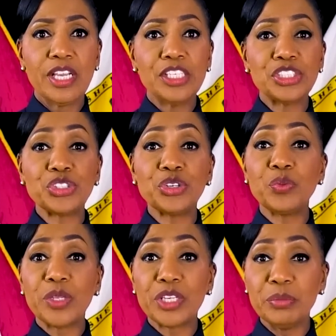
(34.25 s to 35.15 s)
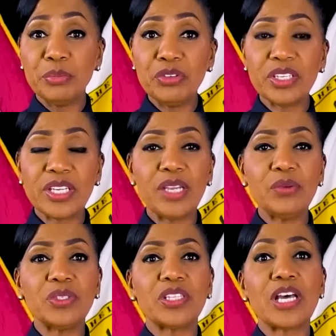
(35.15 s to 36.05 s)
ensuring we
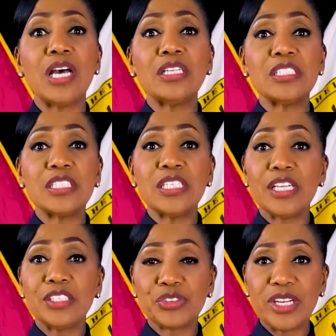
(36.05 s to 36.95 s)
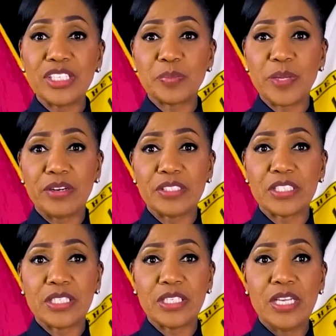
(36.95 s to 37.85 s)
communicate with honesty and
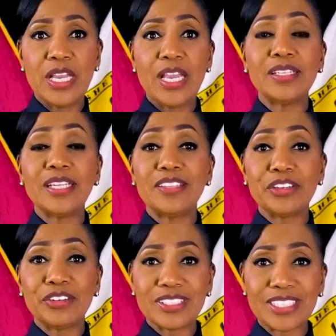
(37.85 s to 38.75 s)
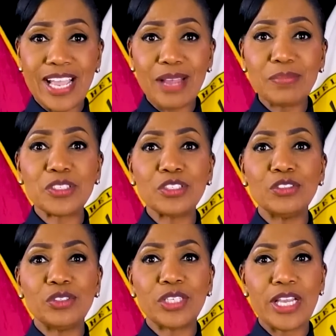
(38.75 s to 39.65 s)
transparency, and that there is
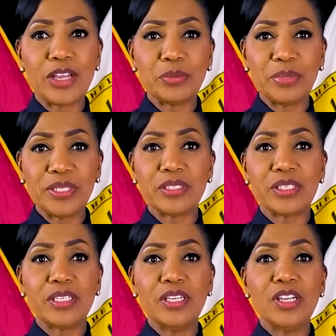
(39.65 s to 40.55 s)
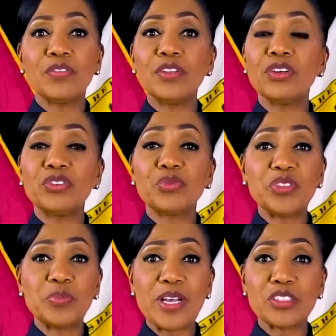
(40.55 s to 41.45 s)
absolute accountability for those
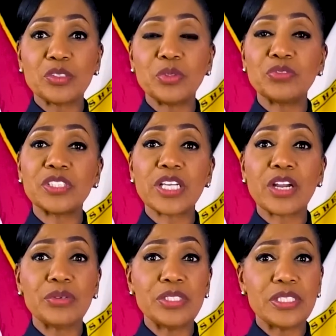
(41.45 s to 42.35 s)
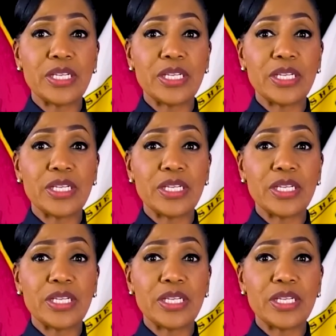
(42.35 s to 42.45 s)
responsible for Tyre's